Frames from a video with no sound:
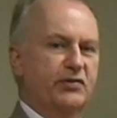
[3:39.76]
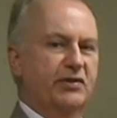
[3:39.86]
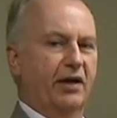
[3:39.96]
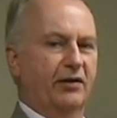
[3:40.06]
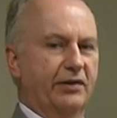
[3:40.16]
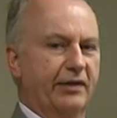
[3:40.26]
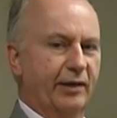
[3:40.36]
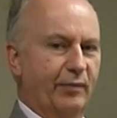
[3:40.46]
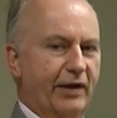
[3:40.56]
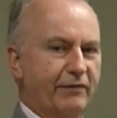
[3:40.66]
sell to
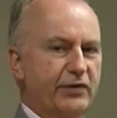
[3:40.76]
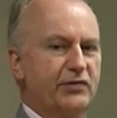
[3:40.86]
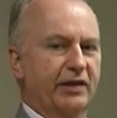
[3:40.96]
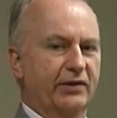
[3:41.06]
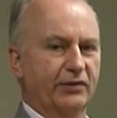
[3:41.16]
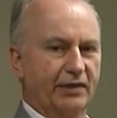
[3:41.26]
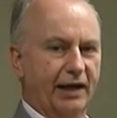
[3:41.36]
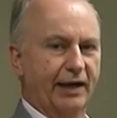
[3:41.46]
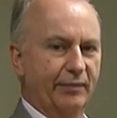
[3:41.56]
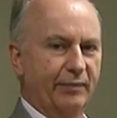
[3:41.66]
them every single
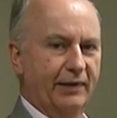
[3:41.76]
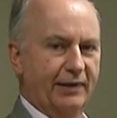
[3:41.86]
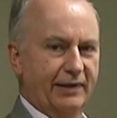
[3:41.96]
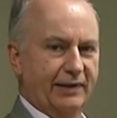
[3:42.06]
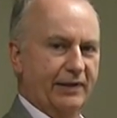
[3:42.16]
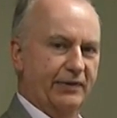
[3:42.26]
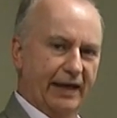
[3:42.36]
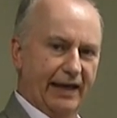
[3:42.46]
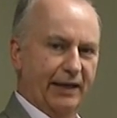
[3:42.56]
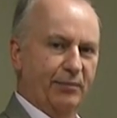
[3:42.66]
time that
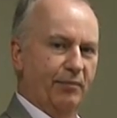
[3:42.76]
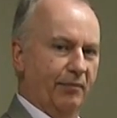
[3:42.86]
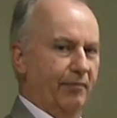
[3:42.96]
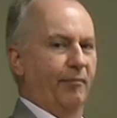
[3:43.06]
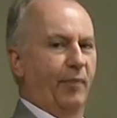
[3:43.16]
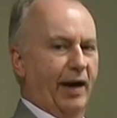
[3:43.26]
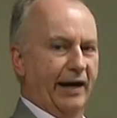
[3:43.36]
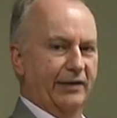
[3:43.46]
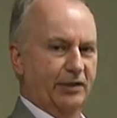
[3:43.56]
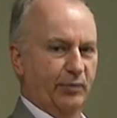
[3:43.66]
they
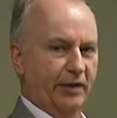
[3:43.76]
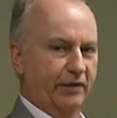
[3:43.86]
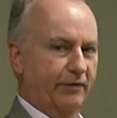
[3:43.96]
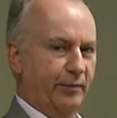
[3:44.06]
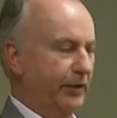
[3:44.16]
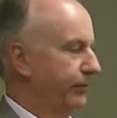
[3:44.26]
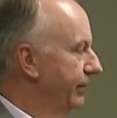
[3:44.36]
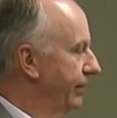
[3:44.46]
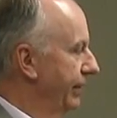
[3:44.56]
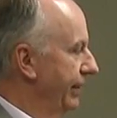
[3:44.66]
buy something from you?
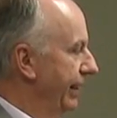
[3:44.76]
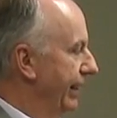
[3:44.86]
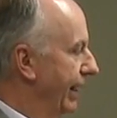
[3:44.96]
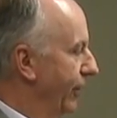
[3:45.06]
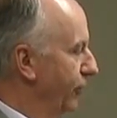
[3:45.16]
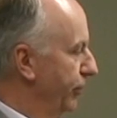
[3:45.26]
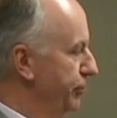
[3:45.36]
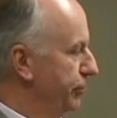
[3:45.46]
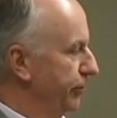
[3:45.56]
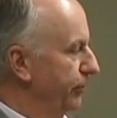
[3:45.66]
And
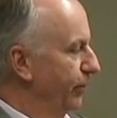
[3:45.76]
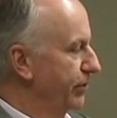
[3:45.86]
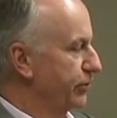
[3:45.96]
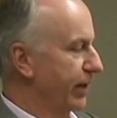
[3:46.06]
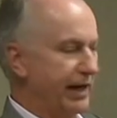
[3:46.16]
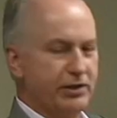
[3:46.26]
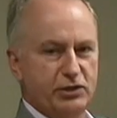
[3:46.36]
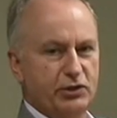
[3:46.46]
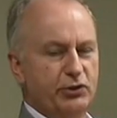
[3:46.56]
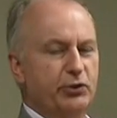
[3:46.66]
what
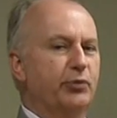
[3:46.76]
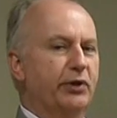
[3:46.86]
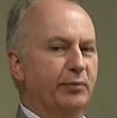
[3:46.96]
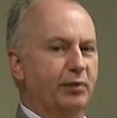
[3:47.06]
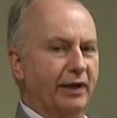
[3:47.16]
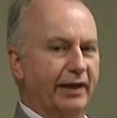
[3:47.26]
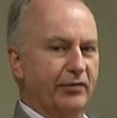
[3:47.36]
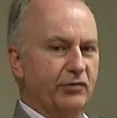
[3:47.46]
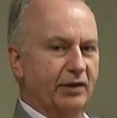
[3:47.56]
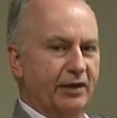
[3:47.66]
strategies could you put in
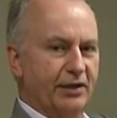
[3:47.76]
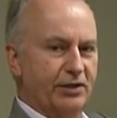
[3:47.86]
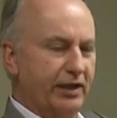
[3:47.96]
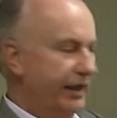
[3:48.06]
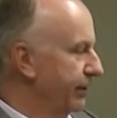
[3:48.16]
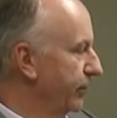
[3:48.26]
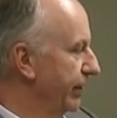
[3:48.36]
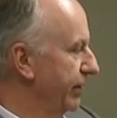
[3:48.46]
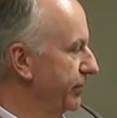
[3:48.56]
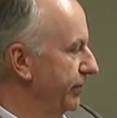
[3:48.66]
place to
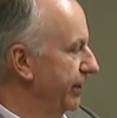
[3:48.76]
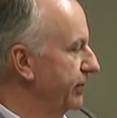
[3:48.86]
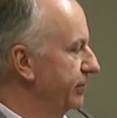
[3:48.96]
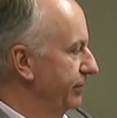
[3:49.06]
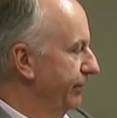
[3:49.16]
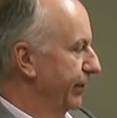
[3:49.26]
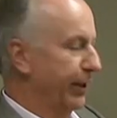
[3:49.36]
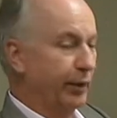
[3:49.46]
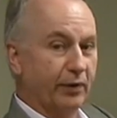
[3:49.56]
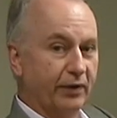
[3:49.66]
increase this
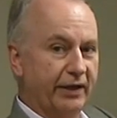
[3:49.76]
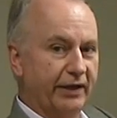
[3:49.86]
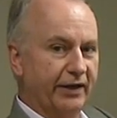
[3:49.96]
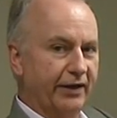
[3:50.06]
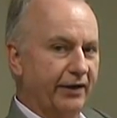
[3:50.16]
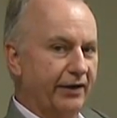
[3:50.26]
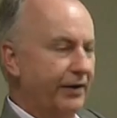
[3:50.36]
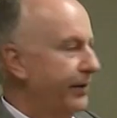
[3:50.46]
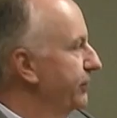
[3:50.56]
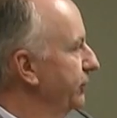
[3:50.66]
variable here
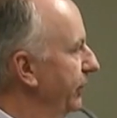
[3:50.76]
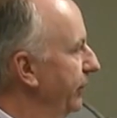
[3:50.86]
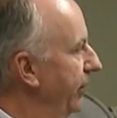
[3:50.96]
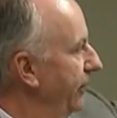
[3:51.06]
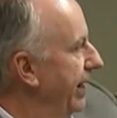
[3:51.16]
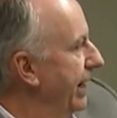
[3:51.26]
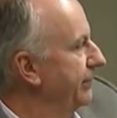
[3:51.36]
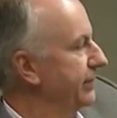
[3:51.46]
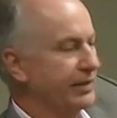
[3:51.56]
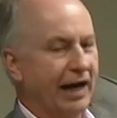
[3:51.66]
so that we don't
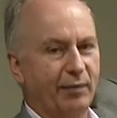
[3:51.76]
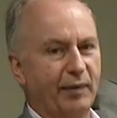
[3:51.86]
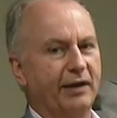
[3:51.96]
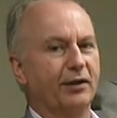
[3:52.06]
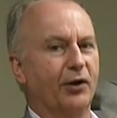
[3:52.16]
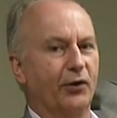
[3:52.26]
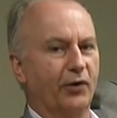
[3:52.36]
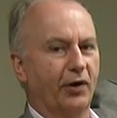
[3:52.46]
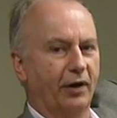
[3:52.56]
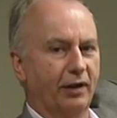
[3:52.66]
have to top and
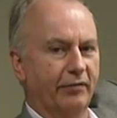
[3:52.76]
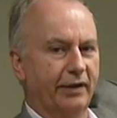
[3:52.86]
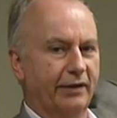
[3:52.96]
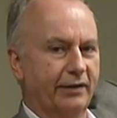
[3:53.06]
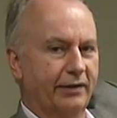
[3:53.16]
load all of it?